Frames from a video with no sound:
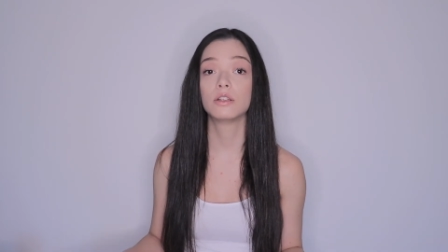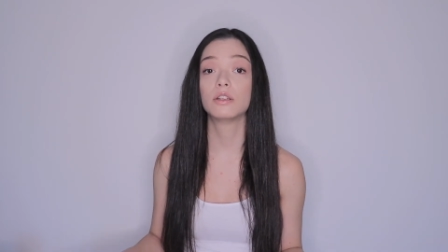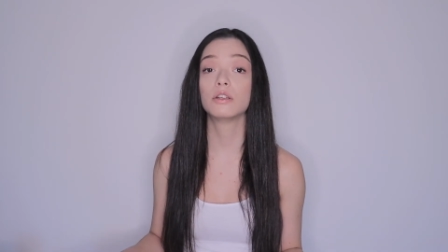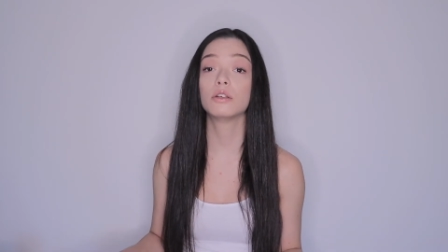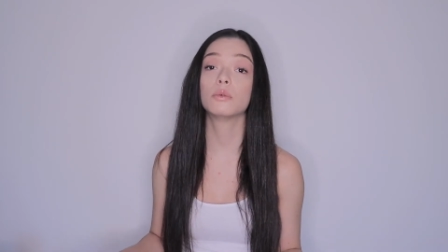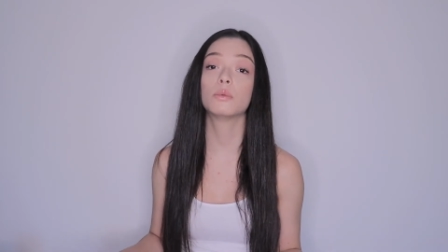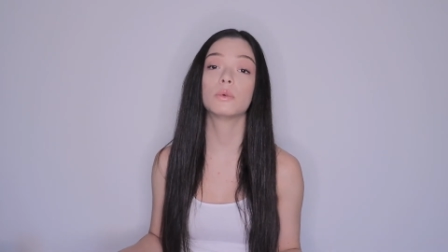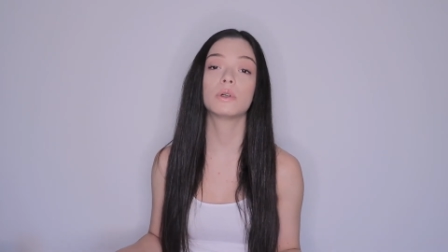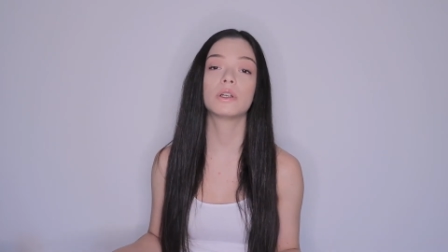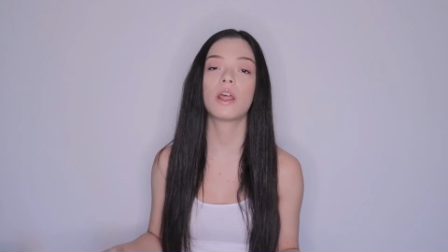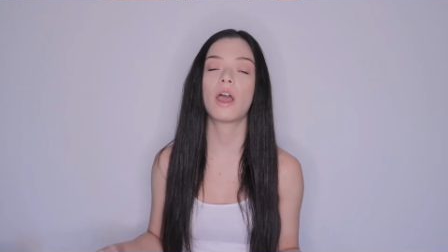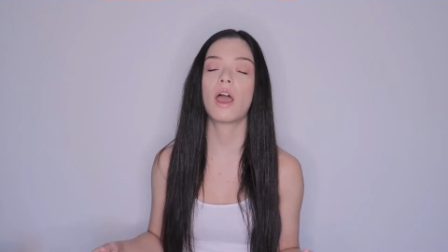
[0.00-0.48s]
Do
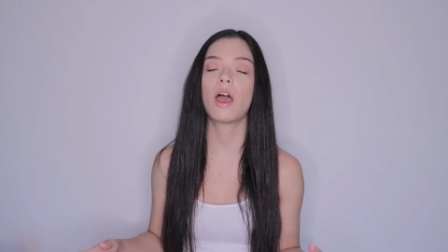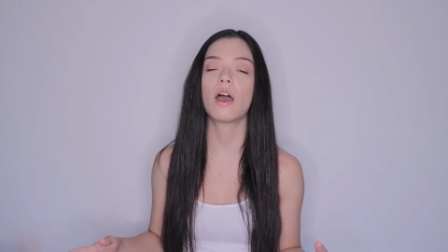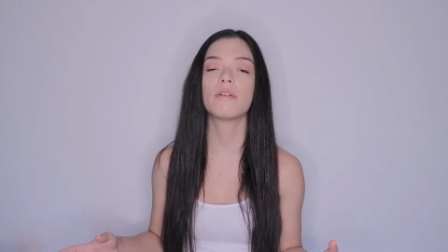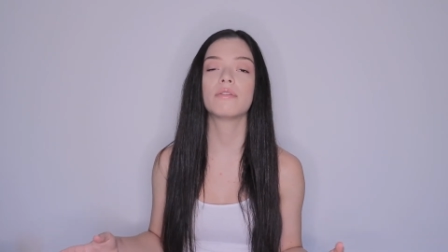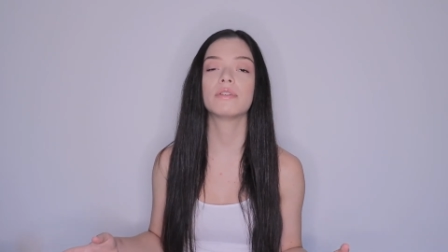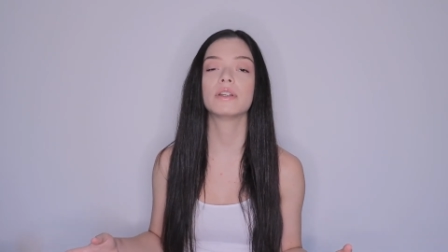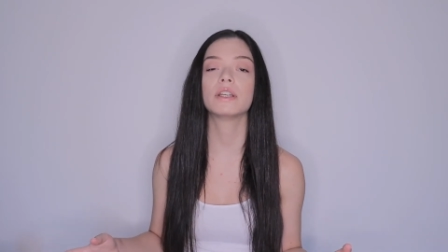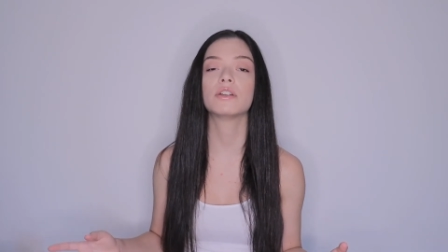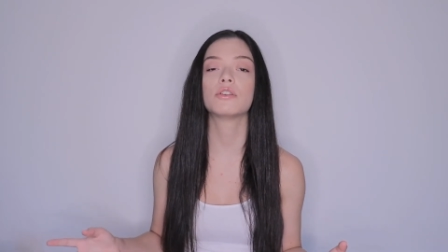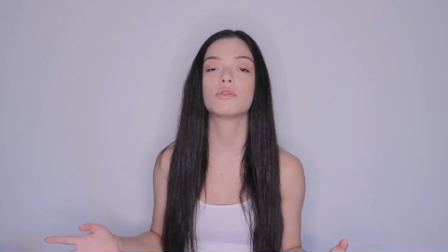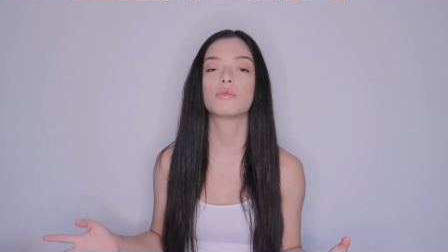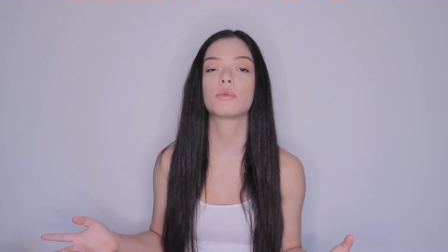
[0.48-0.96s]
you want to
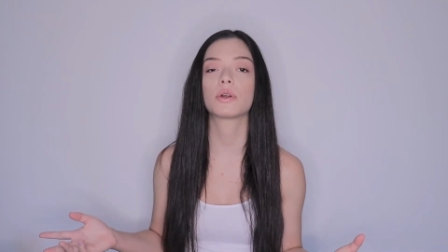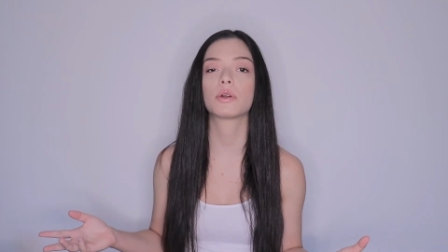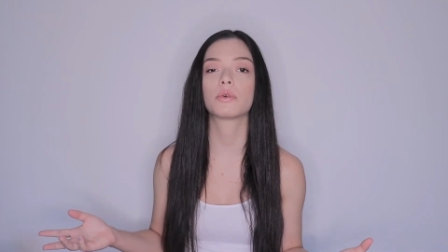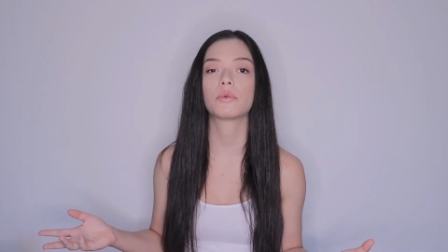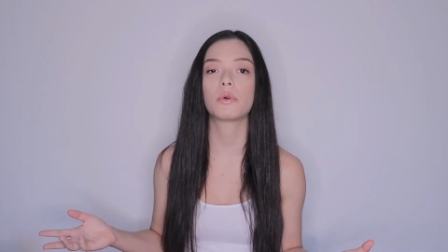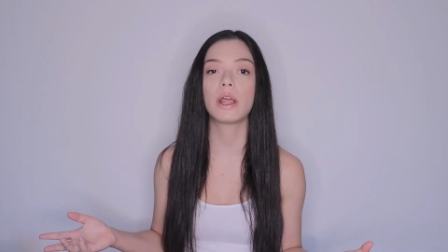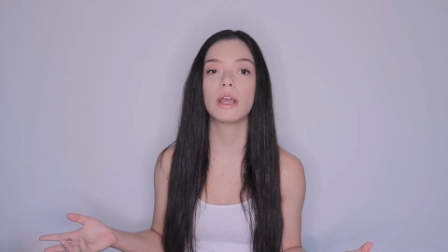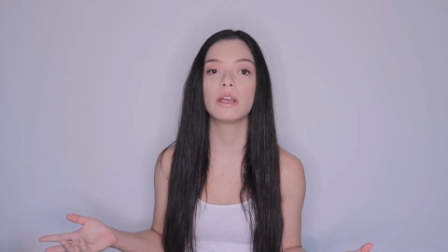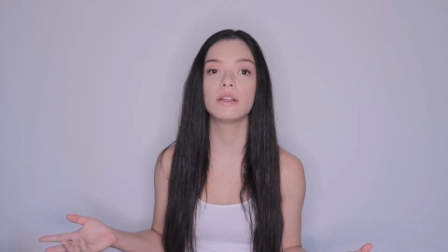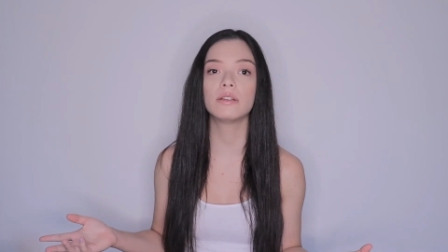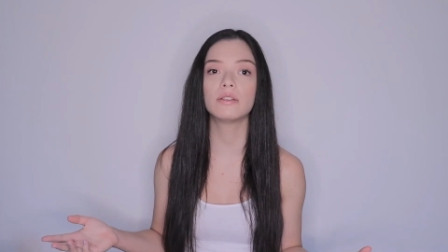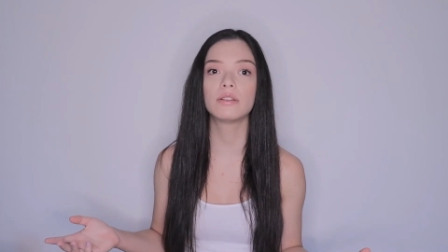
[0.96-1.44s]
have any
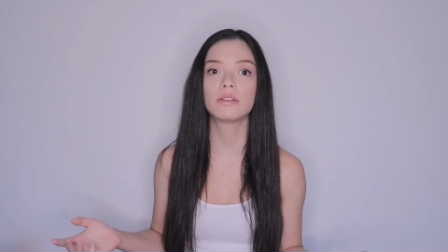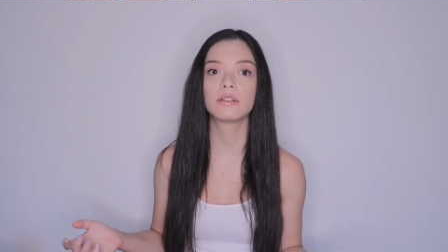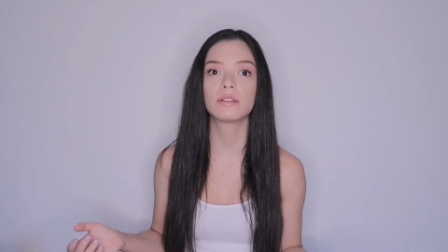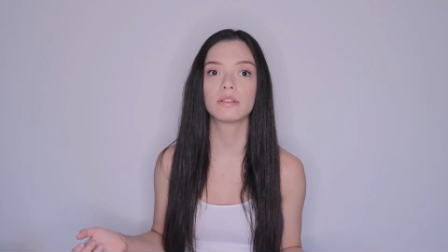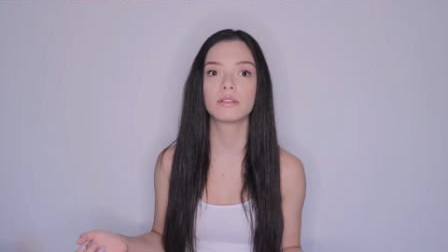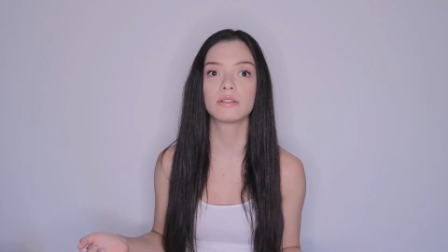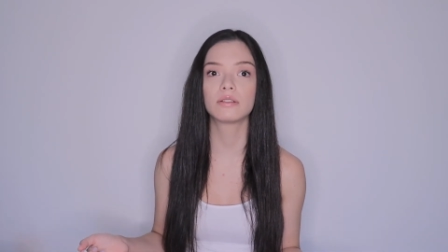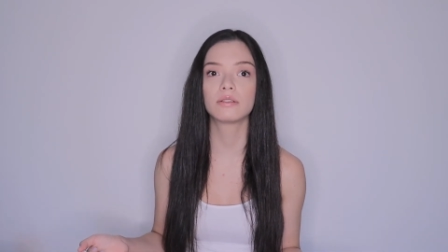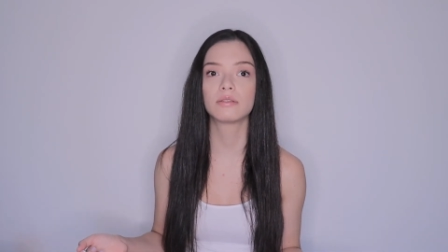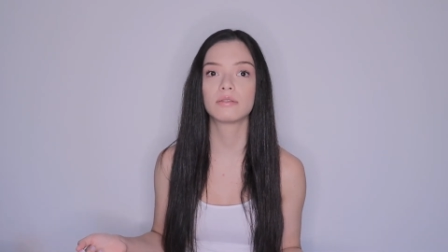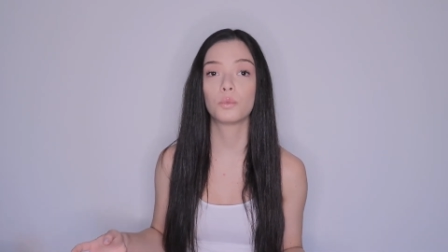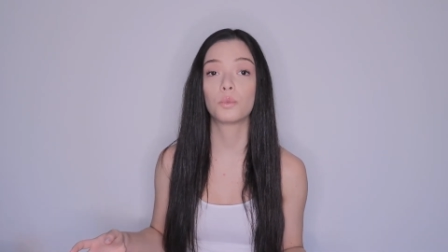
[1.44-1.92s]
regrets?